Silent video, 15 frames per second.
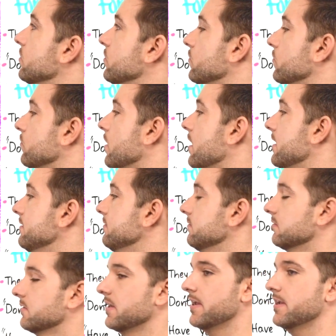run,
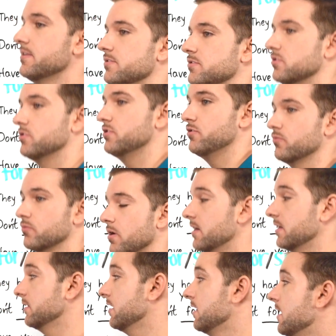okay, so you
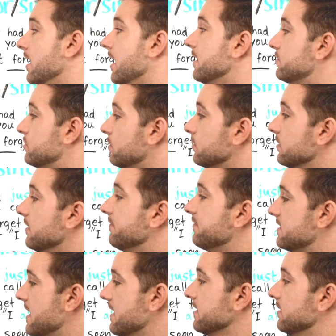run a total of
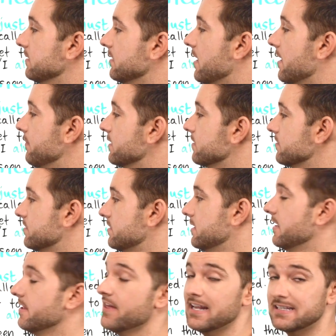10 kilometers
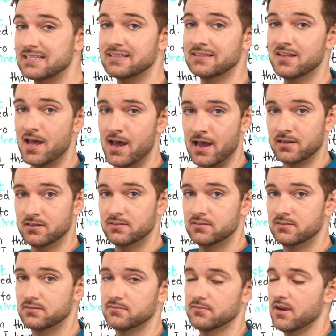today. That's a lot,
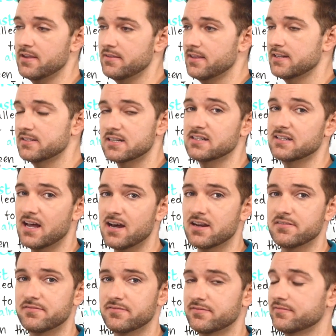right? That's a lot
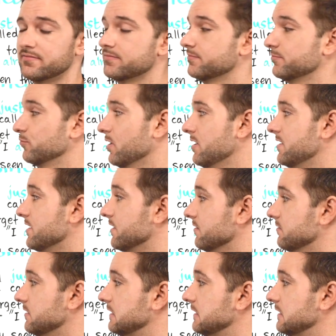of running.